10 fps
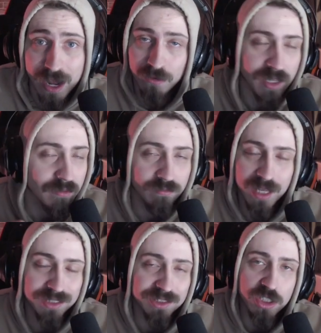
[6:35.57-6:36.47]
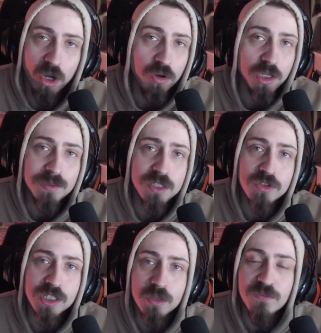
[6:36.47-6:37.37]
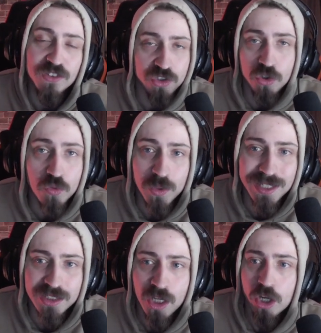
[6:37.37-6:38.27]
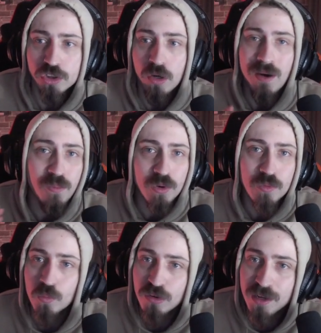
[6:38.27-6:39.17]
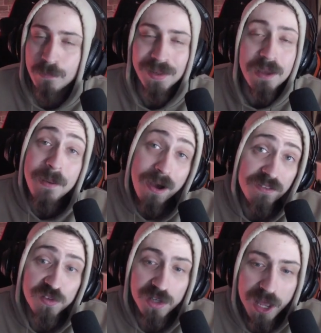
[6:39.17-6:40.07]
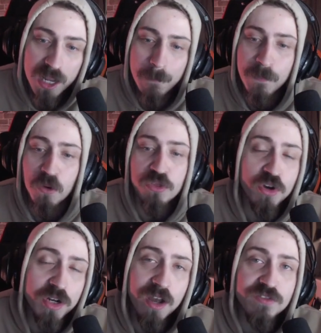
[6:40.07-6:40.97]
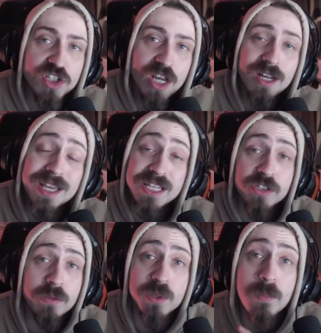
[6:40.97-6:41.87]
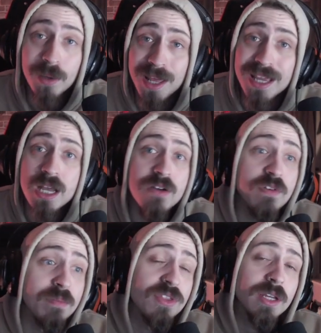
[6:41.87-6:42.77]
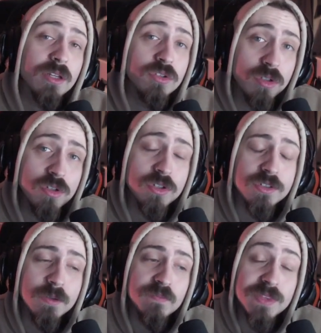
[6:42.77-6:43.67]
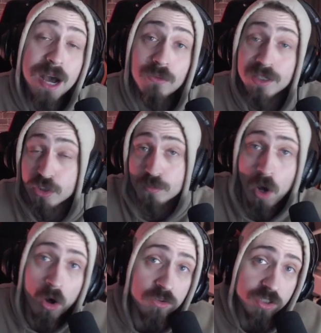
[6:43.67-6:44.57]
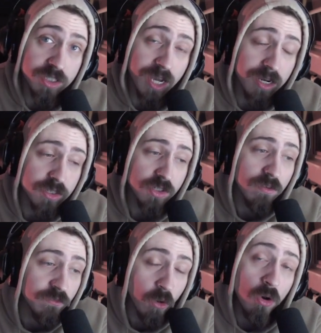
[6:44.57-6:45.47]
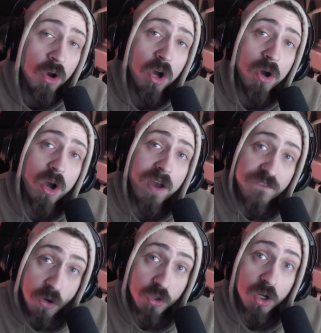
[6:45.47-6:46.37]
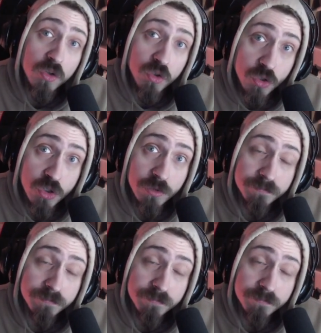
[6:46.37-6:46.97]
Like I said, you're only going to be using them for 2 weeks, so I wouldn't worry. Play about if you like, but Third Eye of the Jailer is going to be the play for Mythic Dungeons. Now, let's jump on to the talents for Evoker Dungeon.